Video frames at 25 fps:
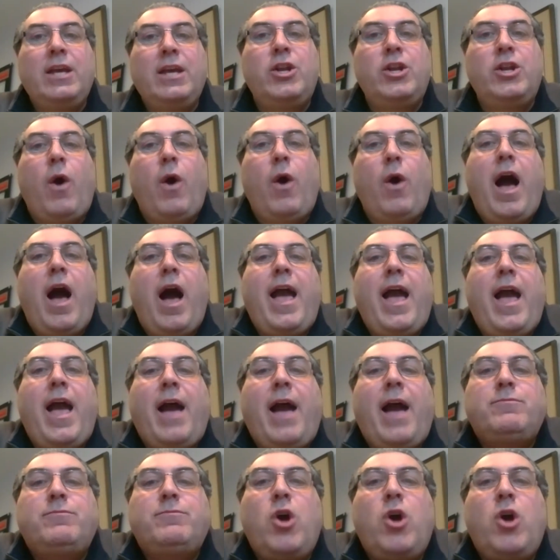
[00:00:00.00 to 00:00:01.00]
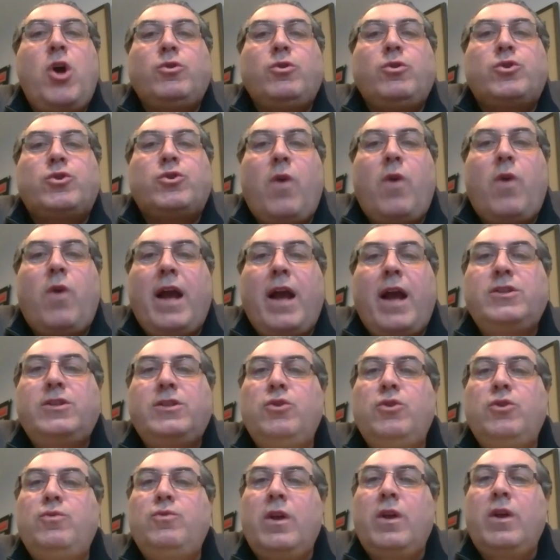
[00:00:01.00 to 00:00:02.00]
I don't try
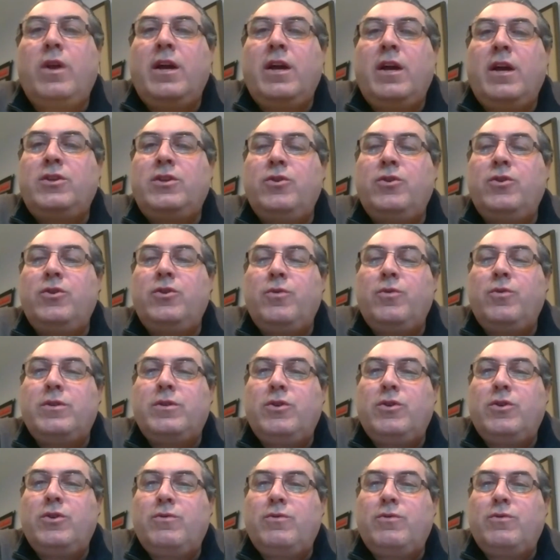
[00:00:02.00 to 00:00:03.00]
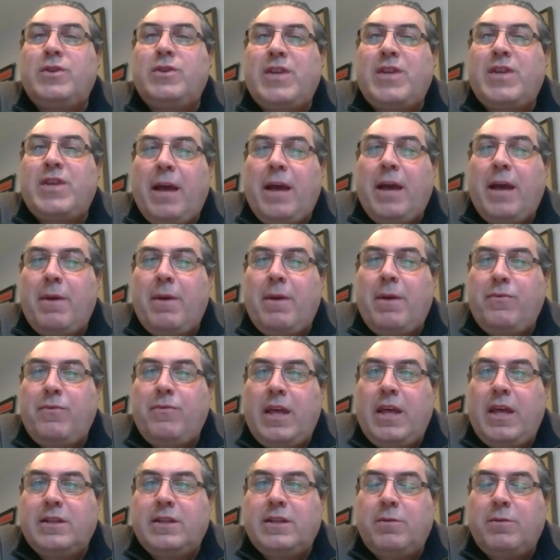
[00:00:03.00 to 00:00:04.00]
to segment these